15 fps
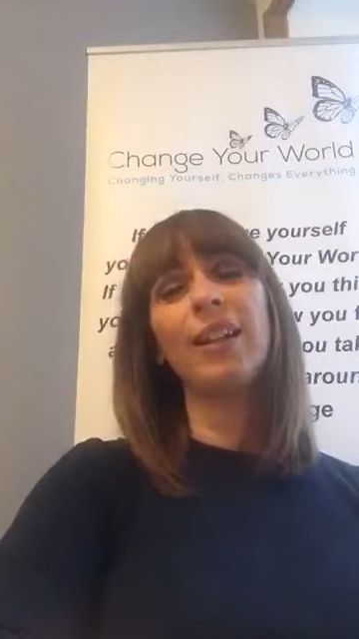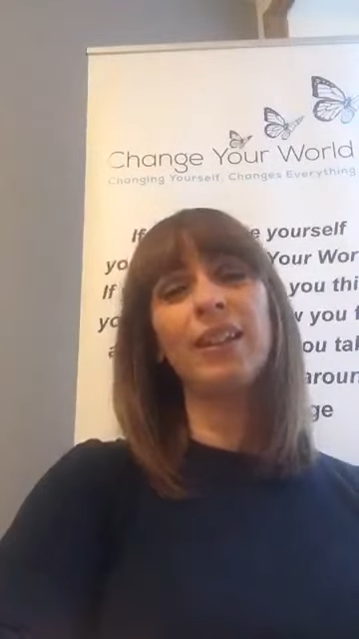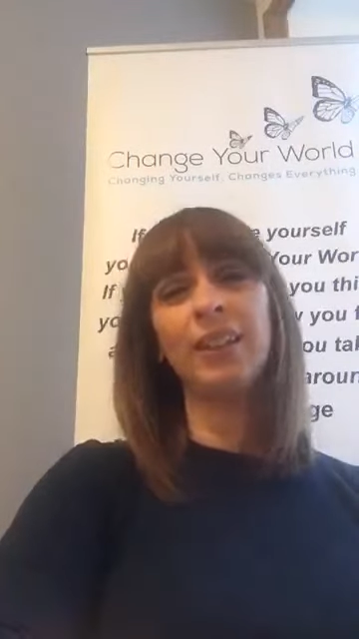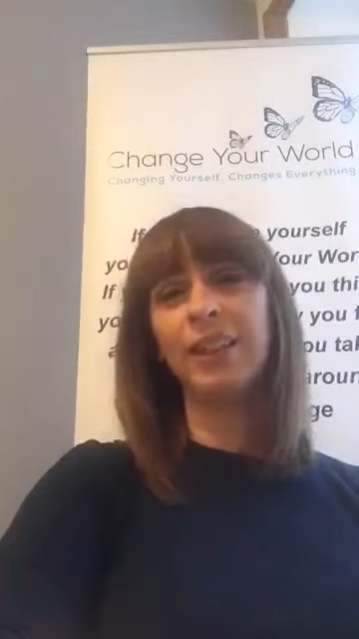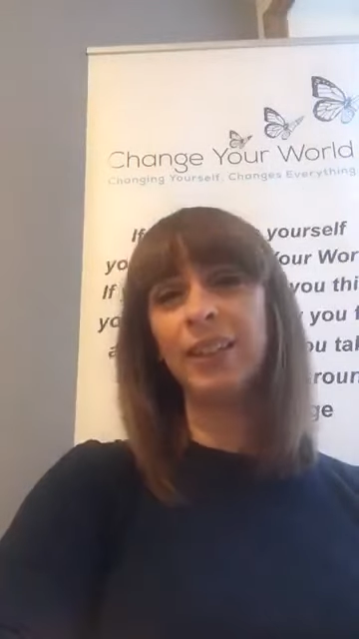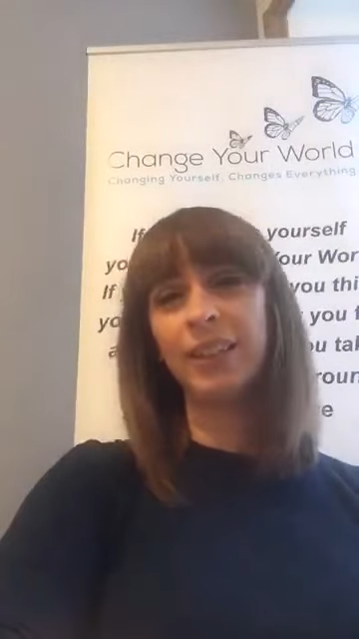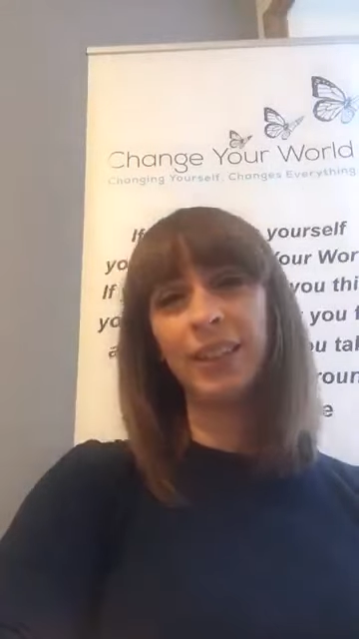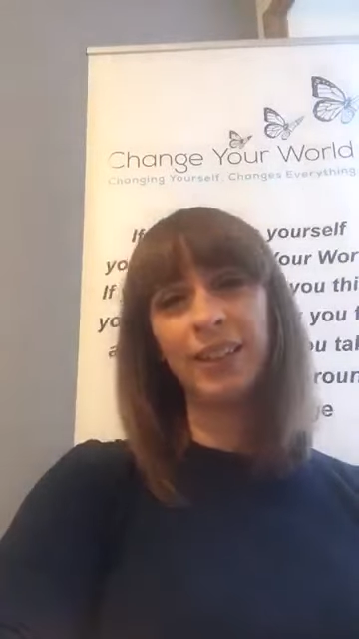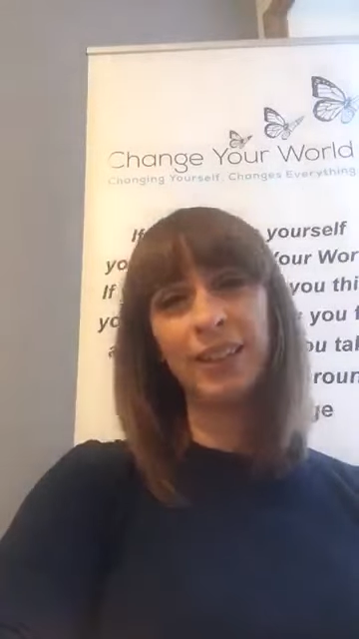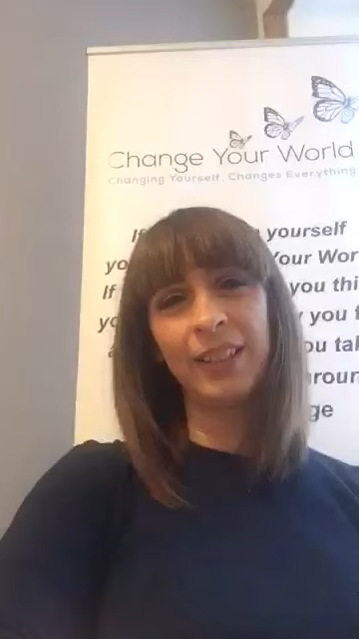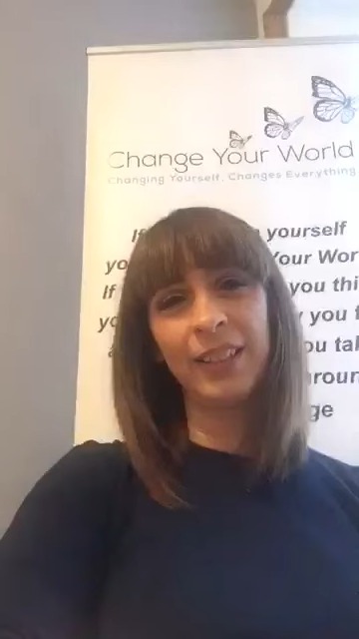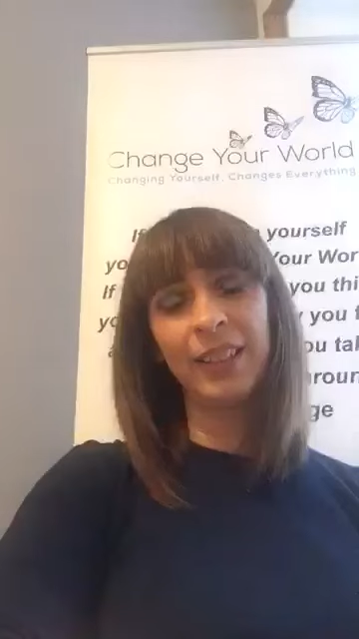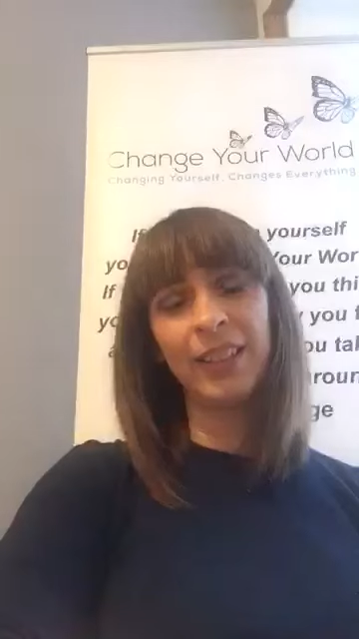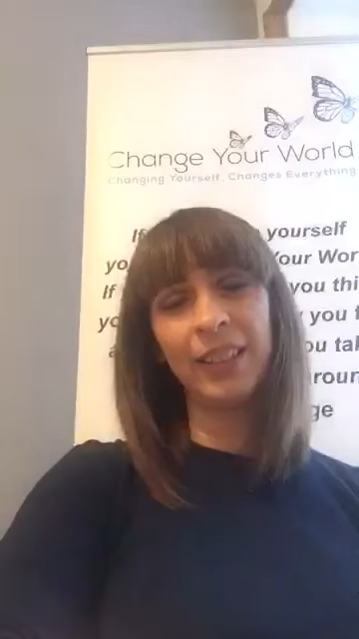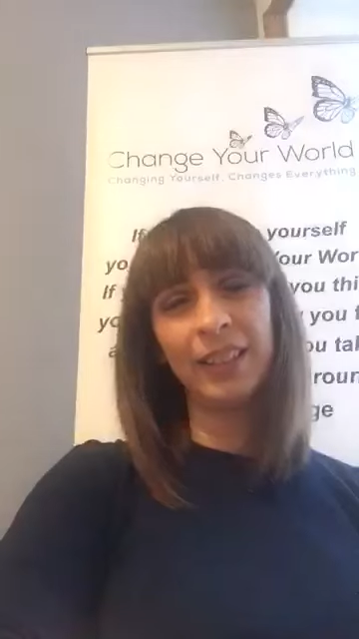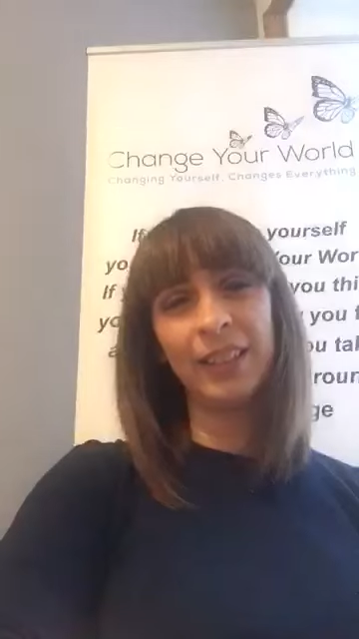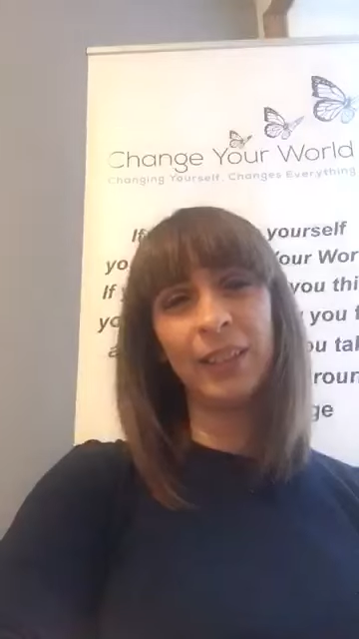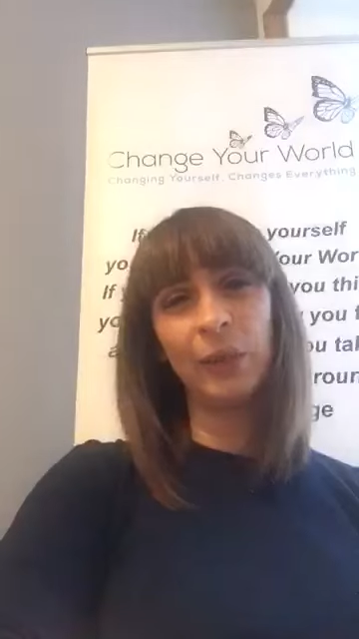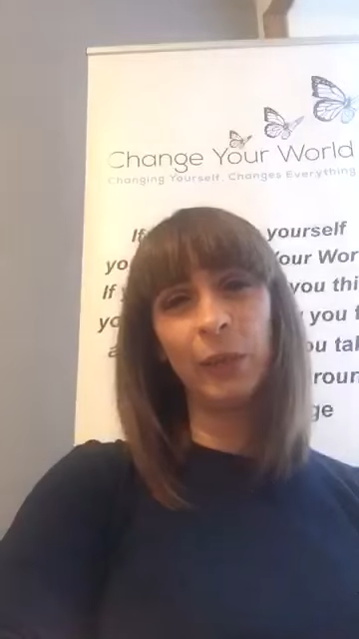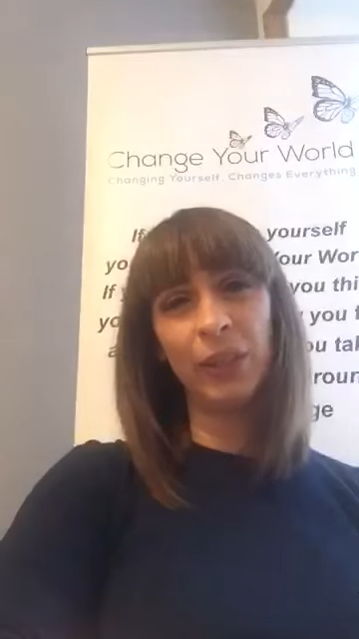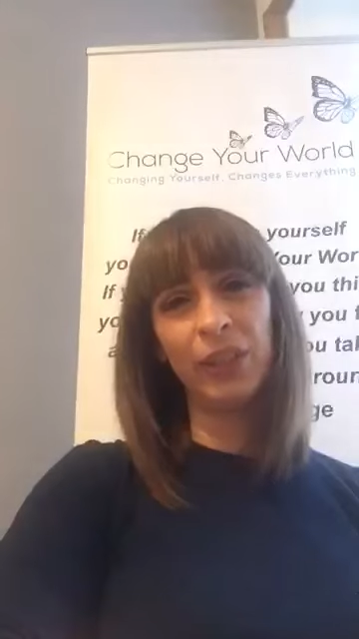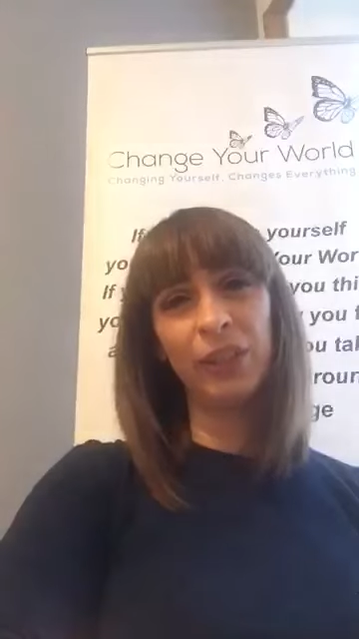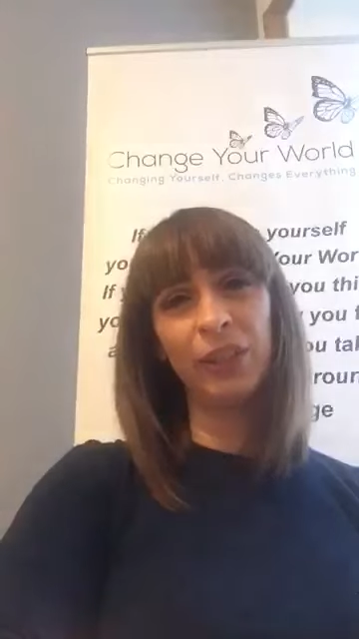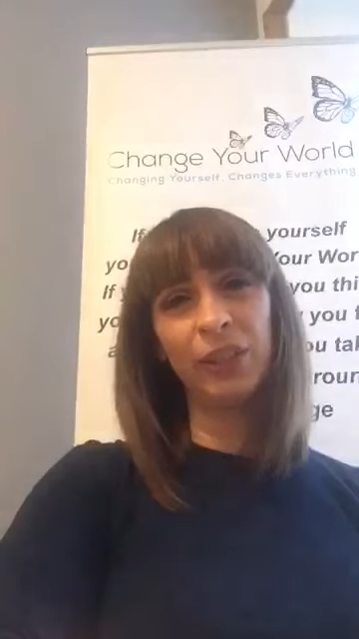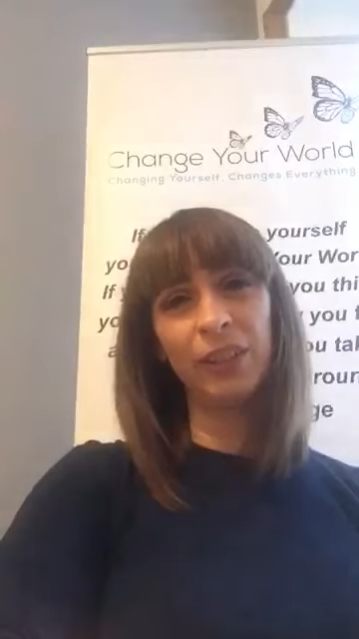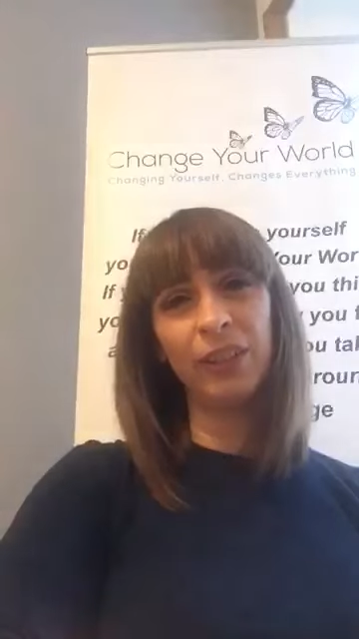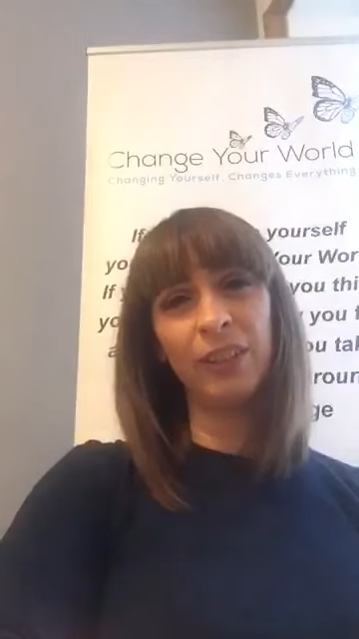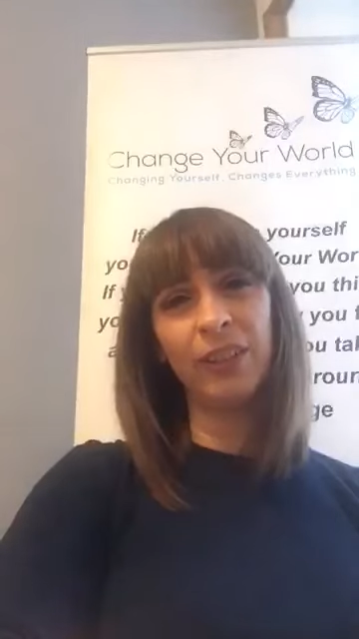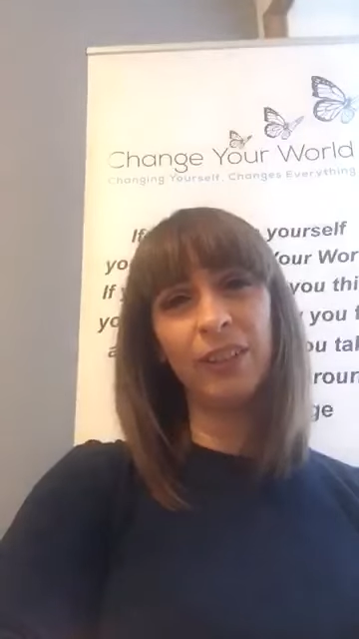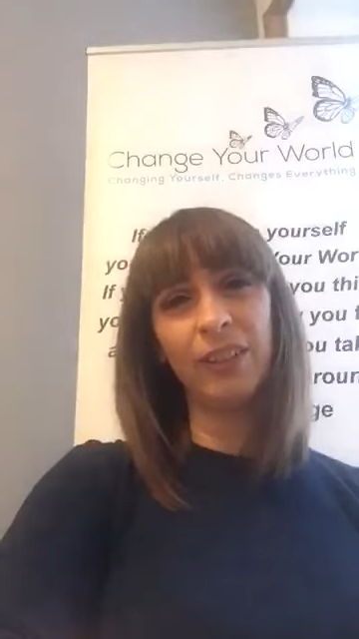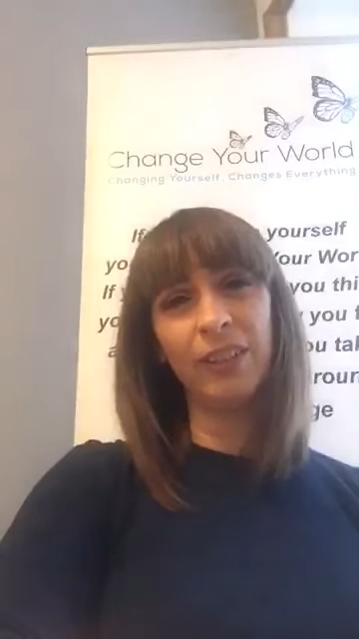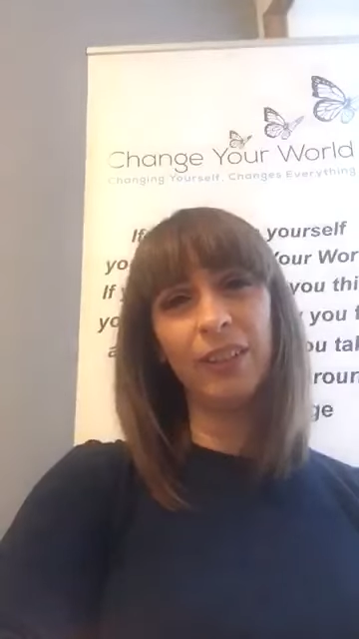This question.